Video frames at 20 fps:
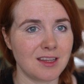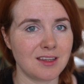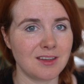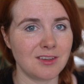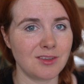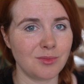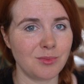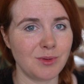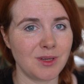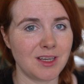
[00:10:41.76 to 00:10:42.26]

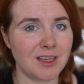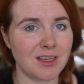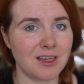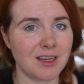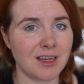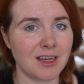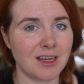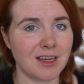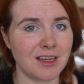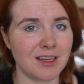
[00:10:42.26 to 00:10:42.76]
This week
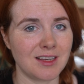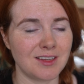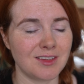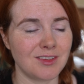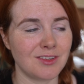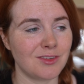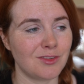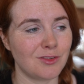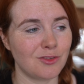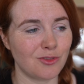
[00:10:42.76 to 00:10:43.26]

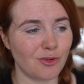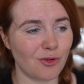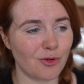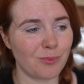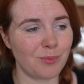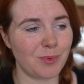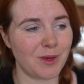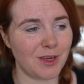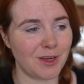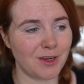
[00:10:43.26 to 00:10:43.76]
has
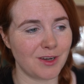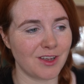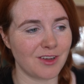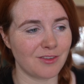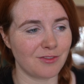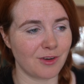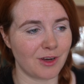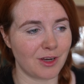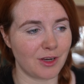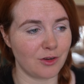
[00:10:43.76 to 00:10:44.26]
not been
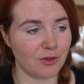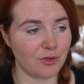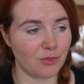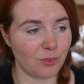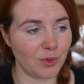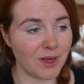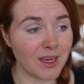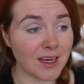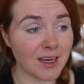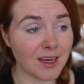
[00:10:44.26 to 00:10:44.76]
a very
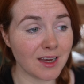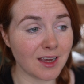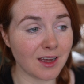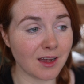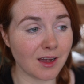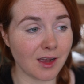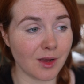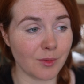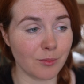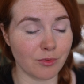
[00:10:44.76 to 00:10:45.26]
good week.
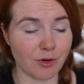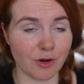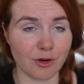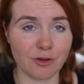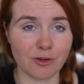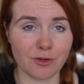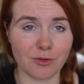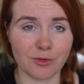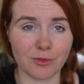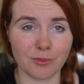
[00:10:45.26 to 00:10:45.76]
I
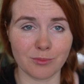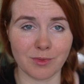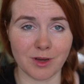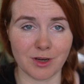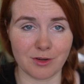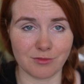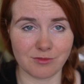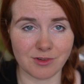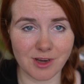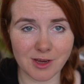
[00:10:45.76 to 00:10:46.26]
broke
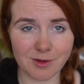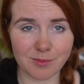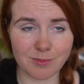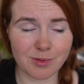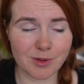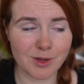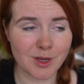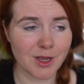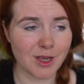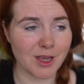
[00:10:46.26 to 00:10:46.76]
my
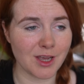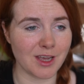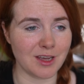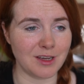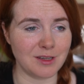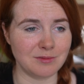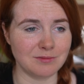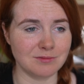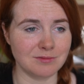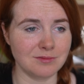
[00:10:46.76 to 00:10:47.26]
rib,
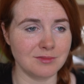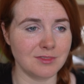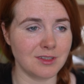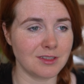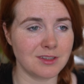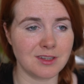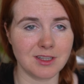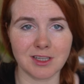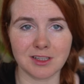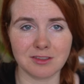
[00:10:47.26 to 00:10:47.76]

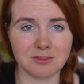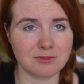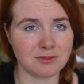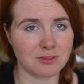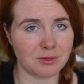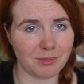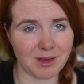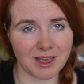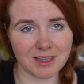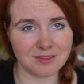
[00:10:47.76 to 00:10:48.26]
nothing
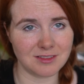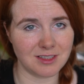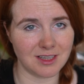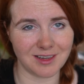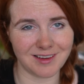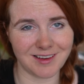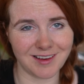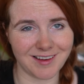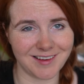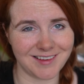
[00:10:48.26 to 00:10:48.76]

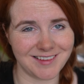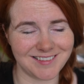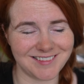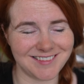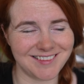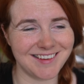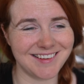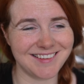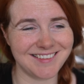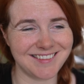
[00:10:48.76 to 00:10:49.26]
dramatic. I
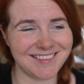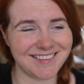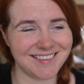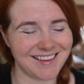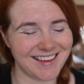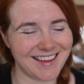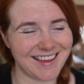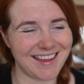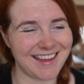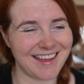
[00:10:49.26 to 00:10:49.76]
just,
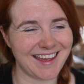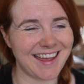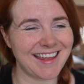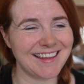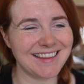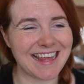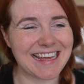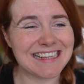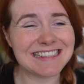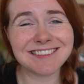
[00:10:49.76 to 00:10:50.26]
I
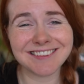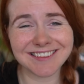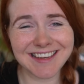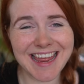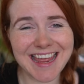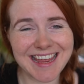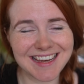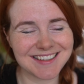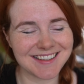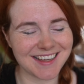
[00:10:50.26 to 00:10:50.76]
leant on
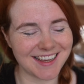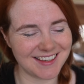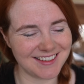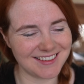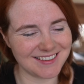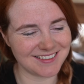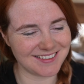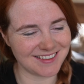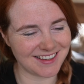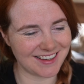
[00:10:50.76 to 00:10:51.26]
it
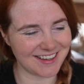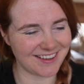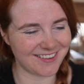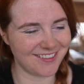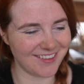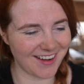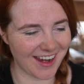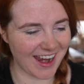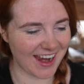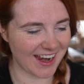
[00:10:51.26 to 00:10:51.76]
and it
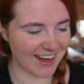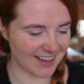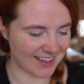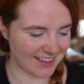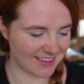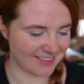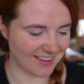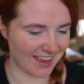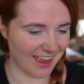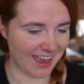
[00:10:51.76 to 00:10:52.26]

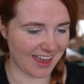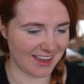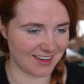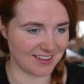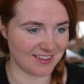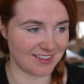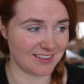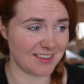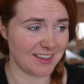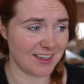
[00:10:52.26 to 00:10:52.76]
cracked,
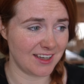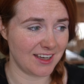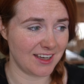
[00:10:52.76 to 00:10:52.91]
and